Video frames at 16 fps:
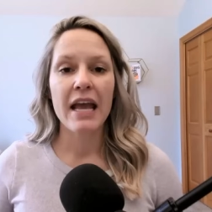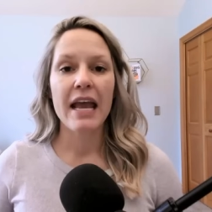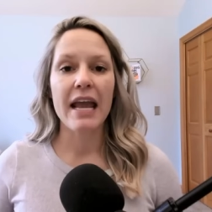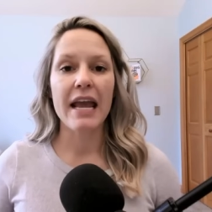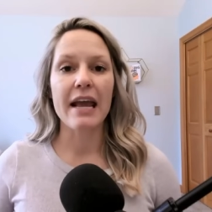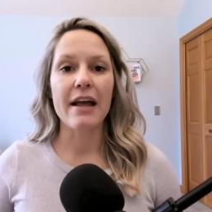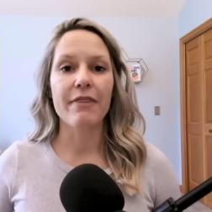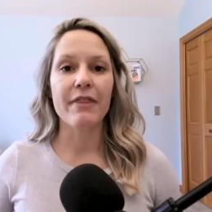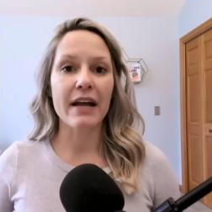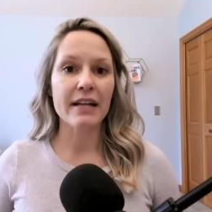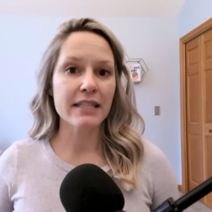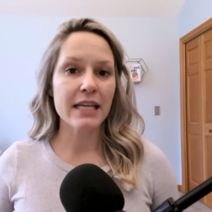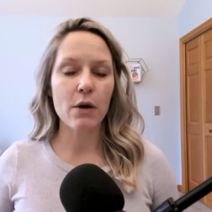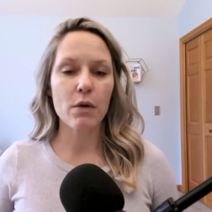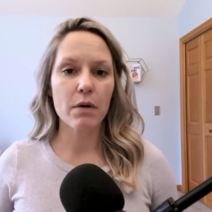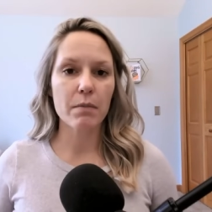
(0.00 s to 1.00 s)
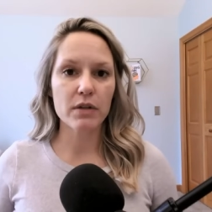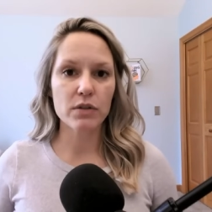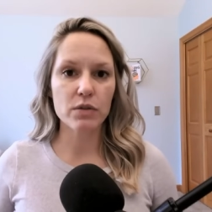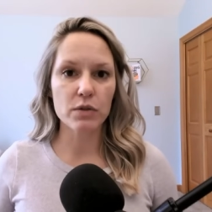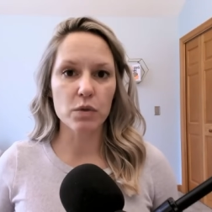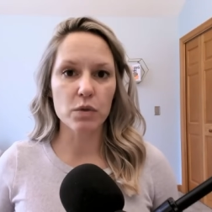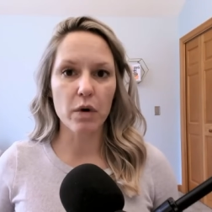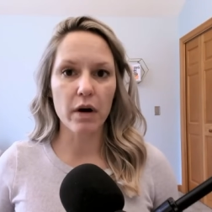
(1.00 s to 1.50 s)
And that's how our
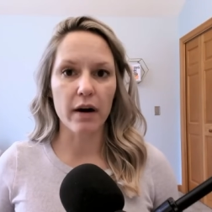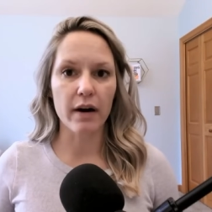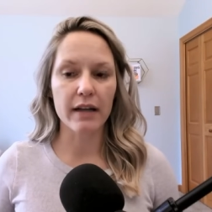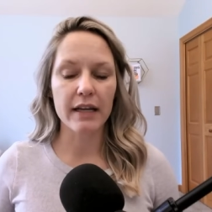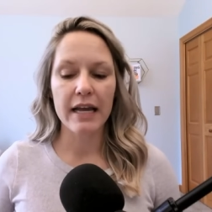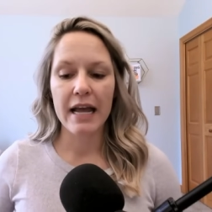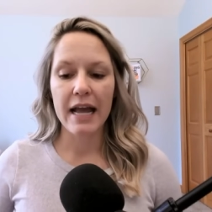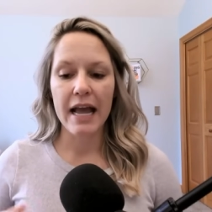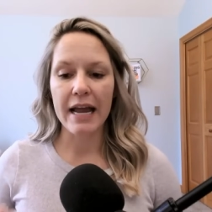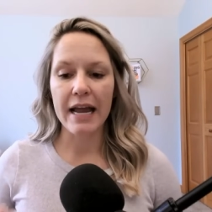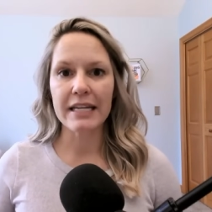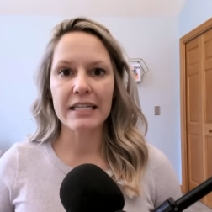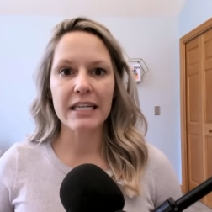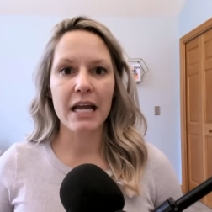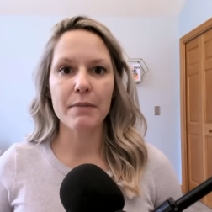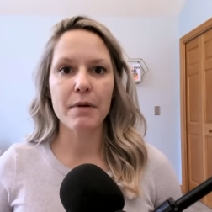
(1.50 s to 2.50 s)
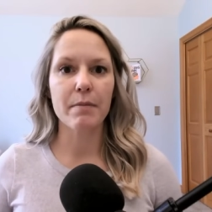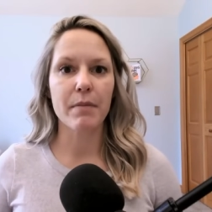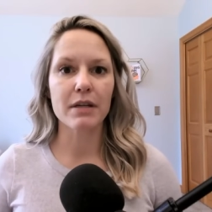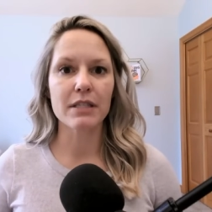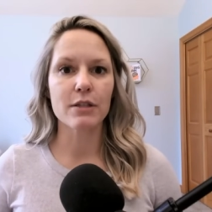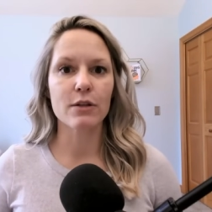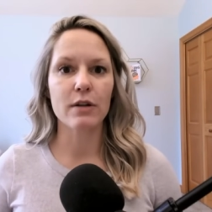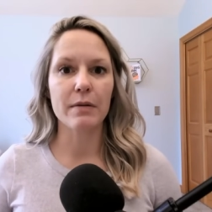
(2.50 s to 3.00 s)
muscles work. Anytime a
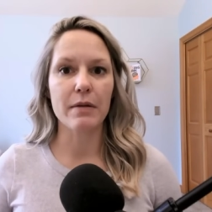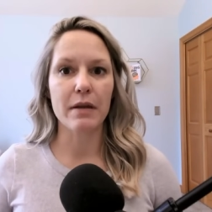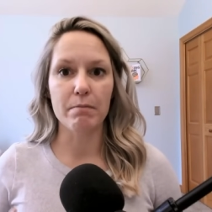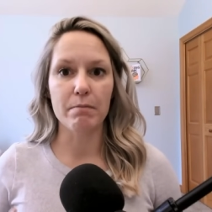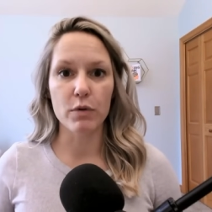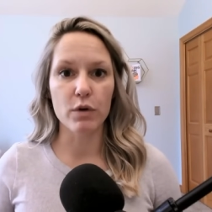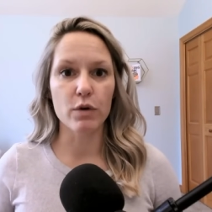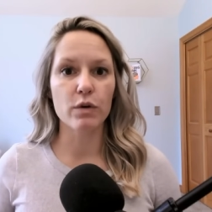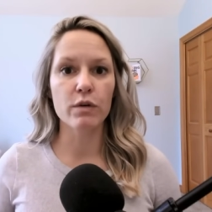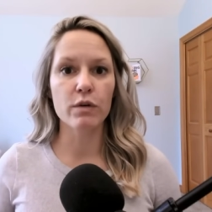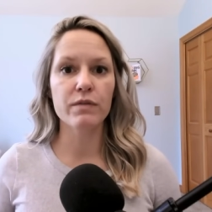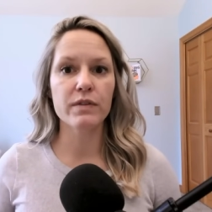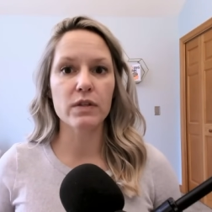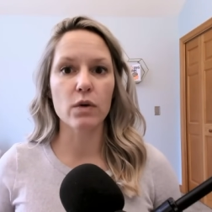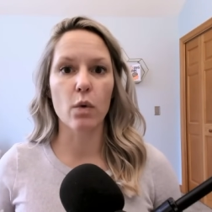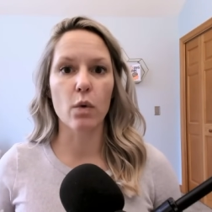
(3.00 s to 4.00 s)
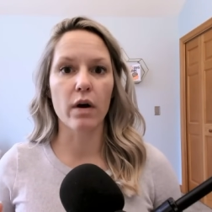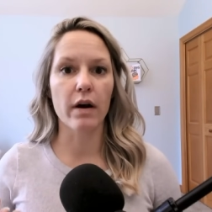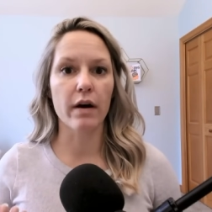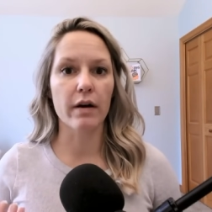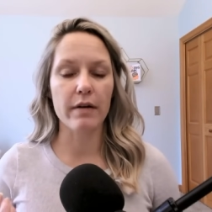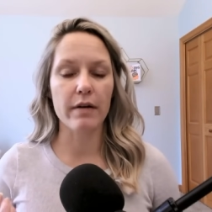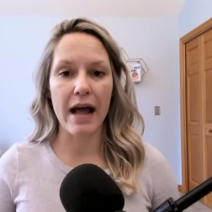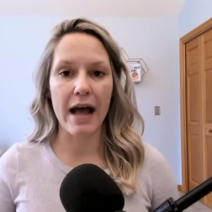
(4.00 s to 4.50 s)
muscle moves
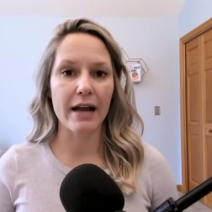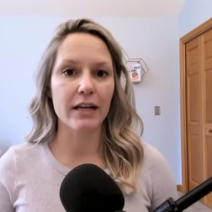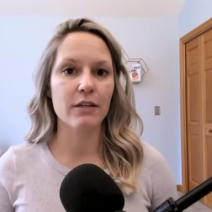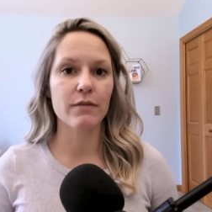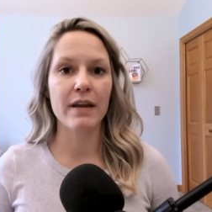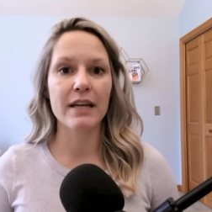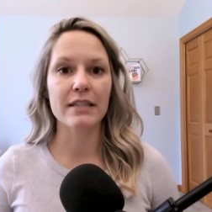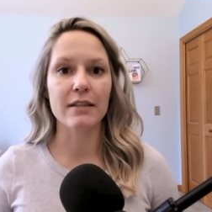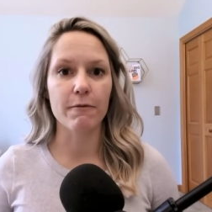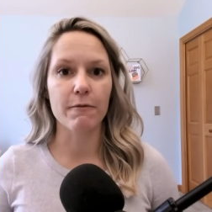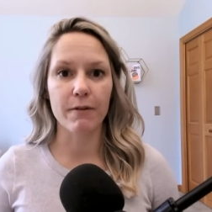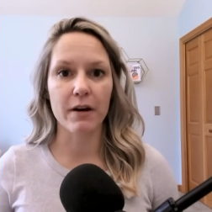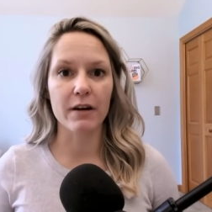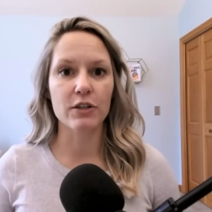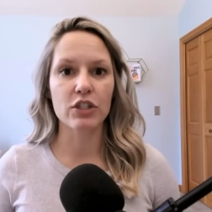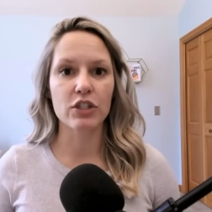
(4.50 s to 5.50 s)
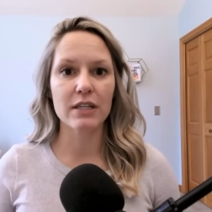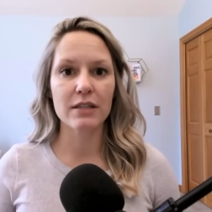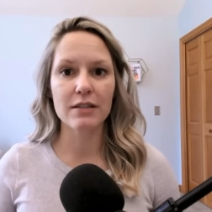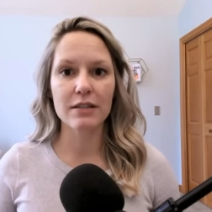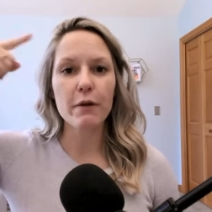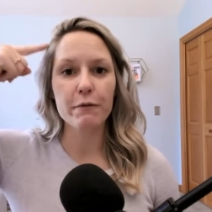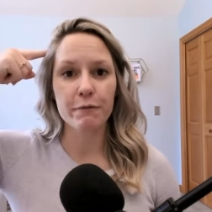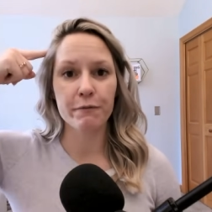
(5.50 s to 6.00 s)
or activates and
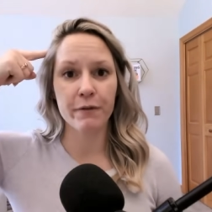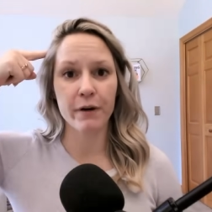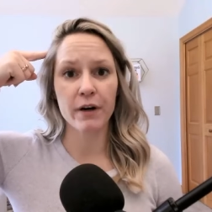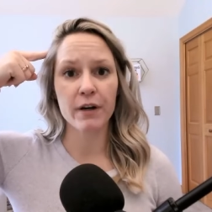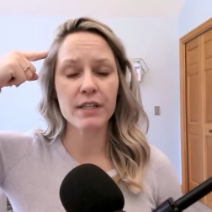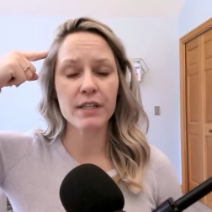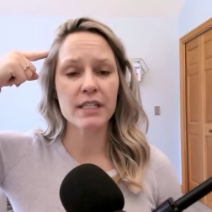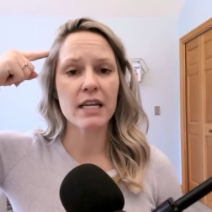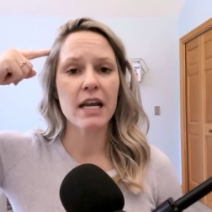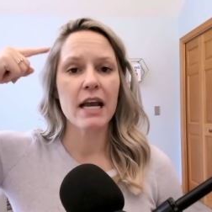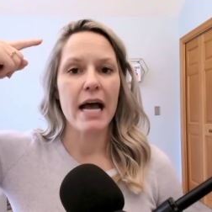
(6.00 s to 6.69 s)
functions, first,